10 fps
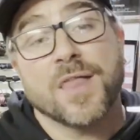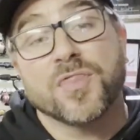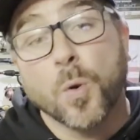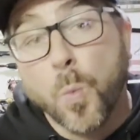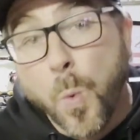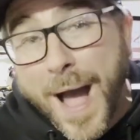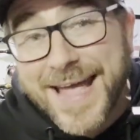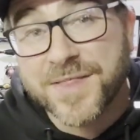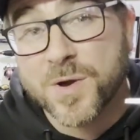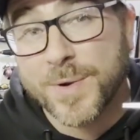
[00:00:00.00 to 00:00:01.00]
The
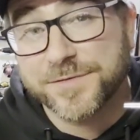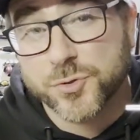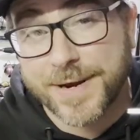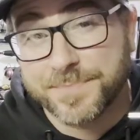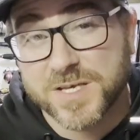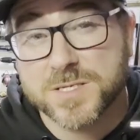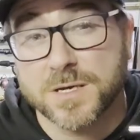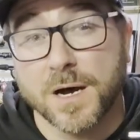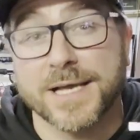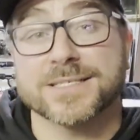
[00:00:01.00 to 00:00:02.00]
way that we've trimmed the
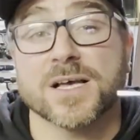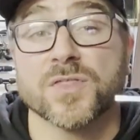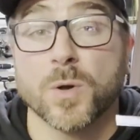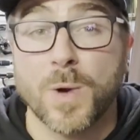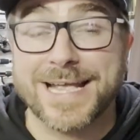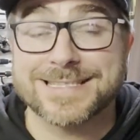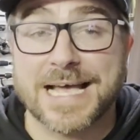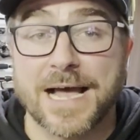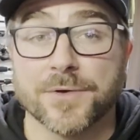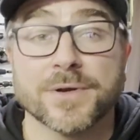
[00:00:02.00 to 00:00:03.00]
size and the weight
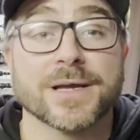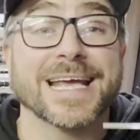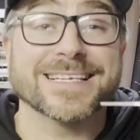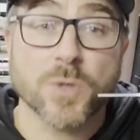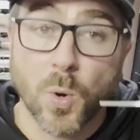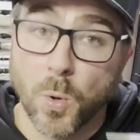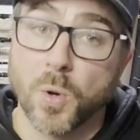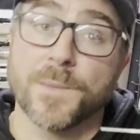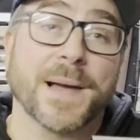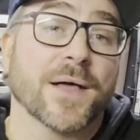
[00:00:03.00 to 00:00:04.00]
down is
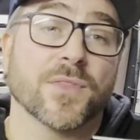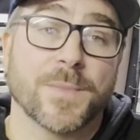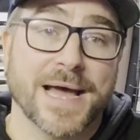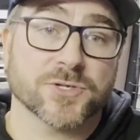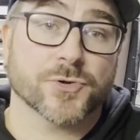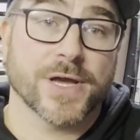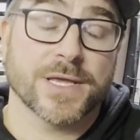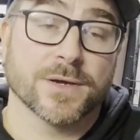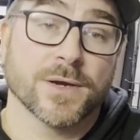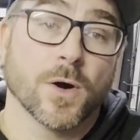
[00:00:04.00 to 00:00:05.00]
all about the battery.
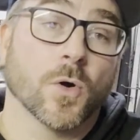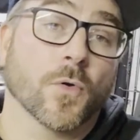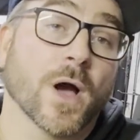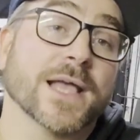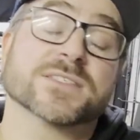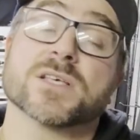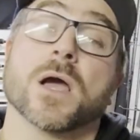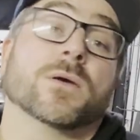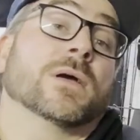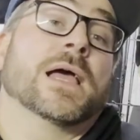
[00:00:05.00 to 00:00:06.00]
All right,
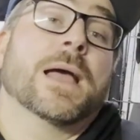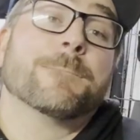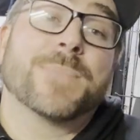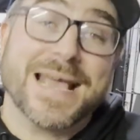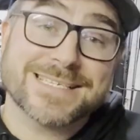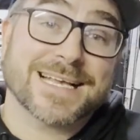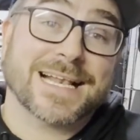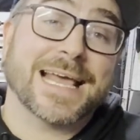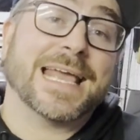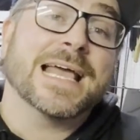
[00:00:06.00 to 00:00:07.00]
so
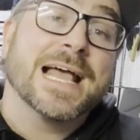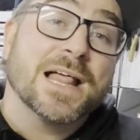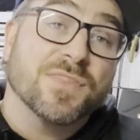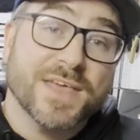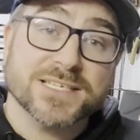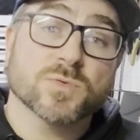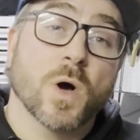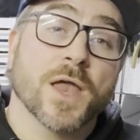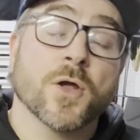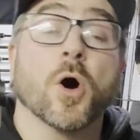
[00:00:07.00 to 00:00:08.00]
basically, this
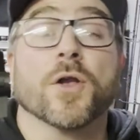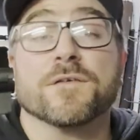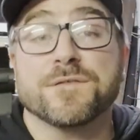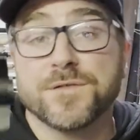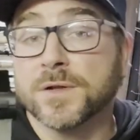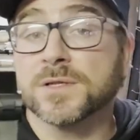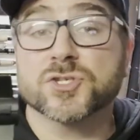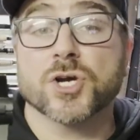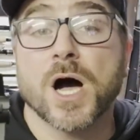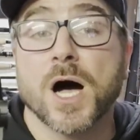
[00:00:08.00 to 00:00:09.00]
one on a full
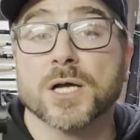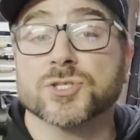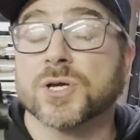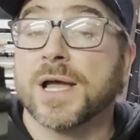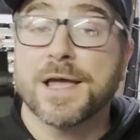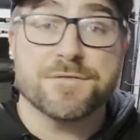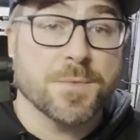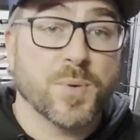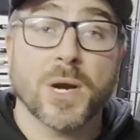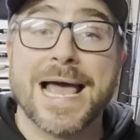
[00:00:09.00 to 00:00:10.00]
charge, if you
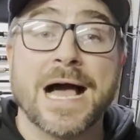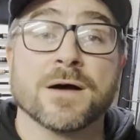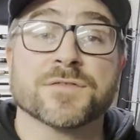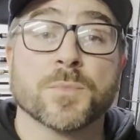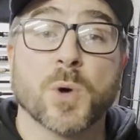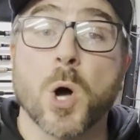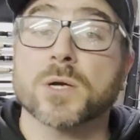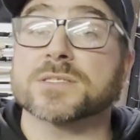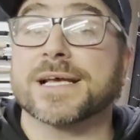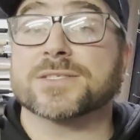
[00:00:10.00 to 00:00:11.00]
pull it out of the
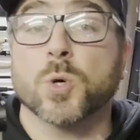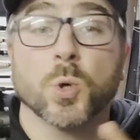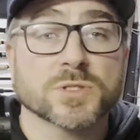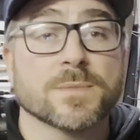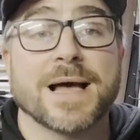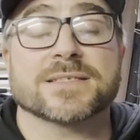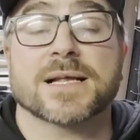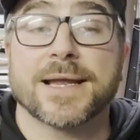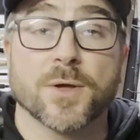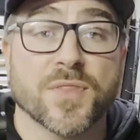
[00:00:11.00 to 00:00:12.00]
box, it's
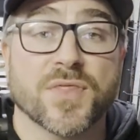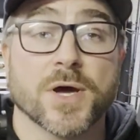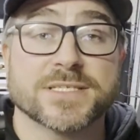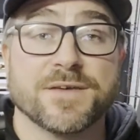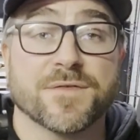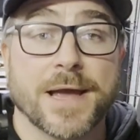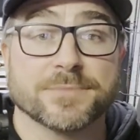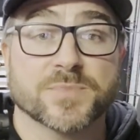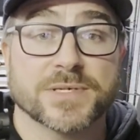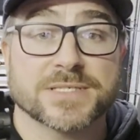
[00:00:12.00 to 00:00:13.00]
automatically on 30 frames per